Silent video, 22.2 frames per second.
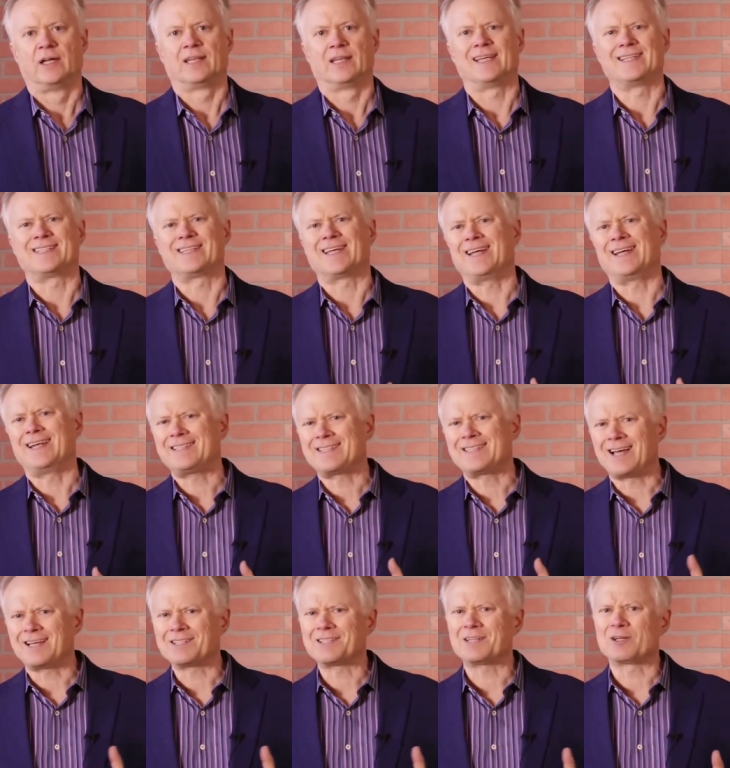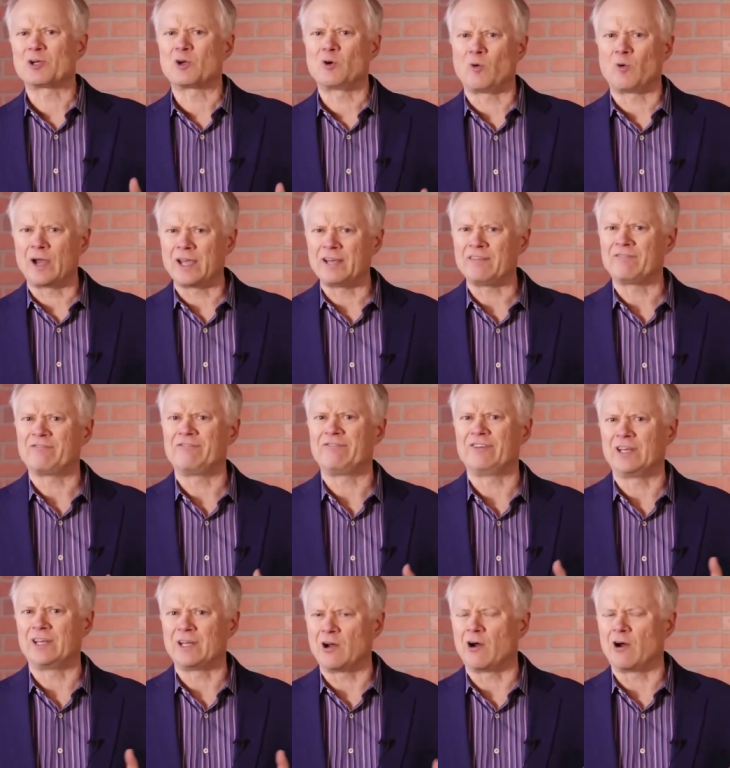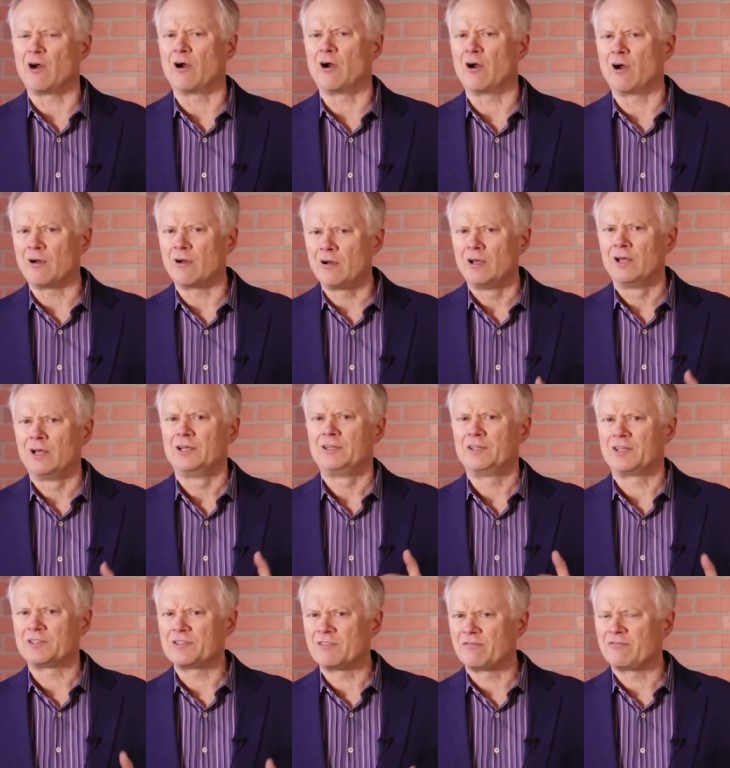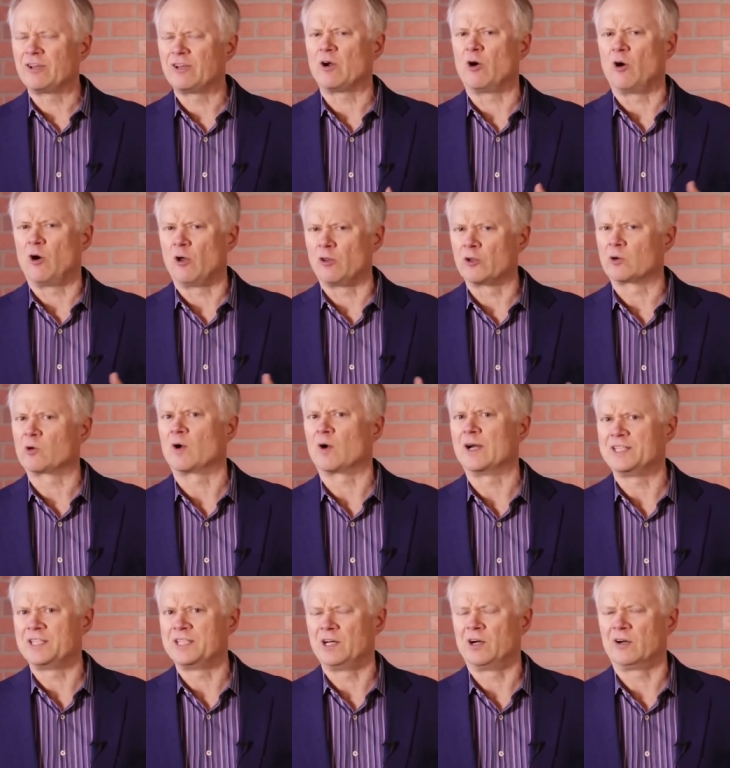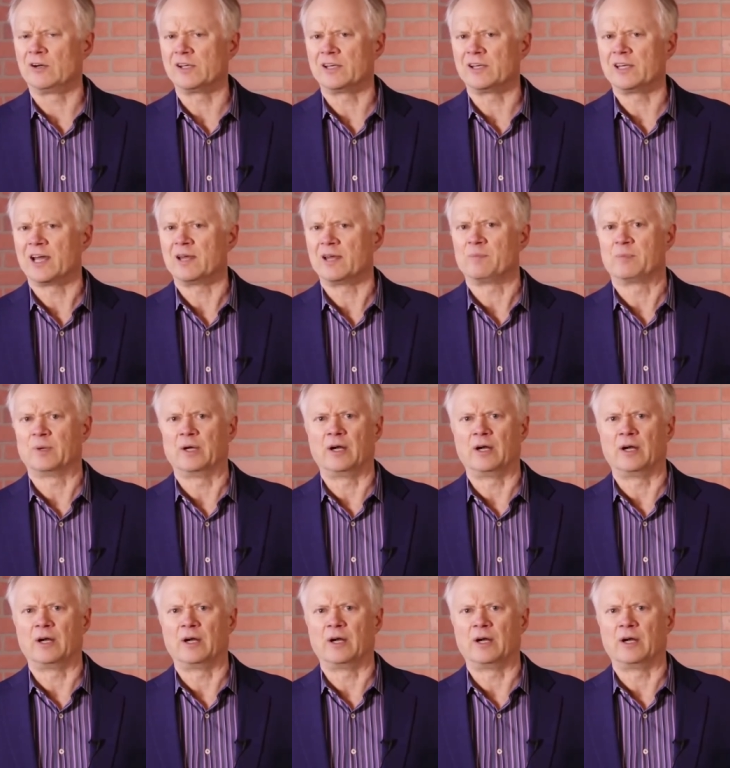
They said it doesn't quite fit all the criteria yet,